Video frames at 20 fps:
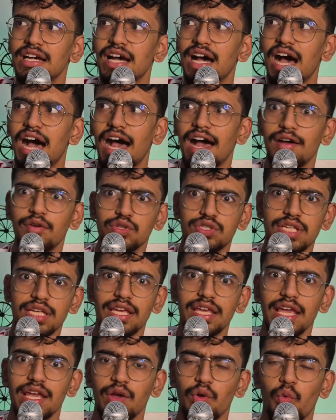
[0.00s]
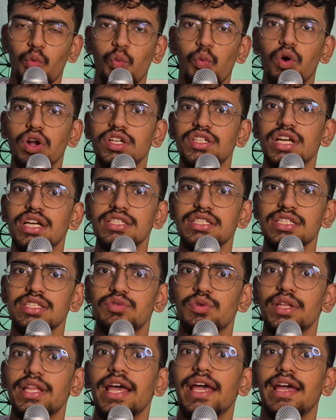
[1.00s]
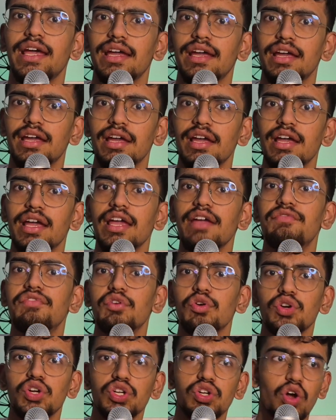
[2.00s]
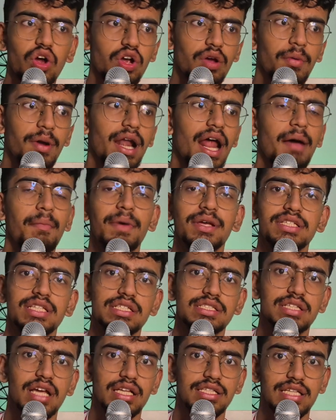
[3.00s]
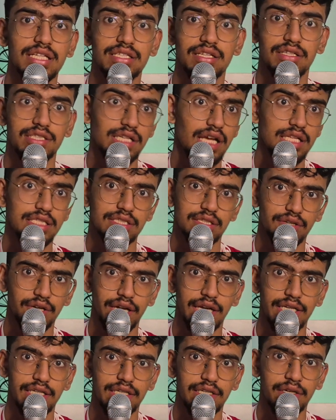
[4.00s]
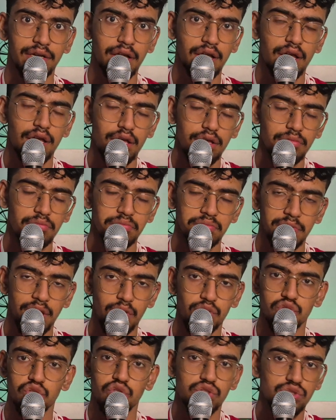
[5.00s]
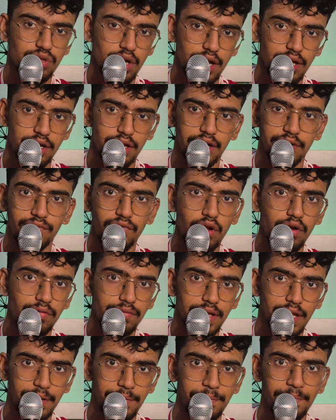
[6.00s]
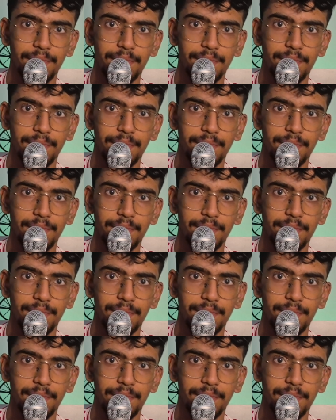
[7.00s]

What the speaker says: I was thinking, what chances were they? If you were to talk about Amass's chance as a chance created, there was no striker involved there.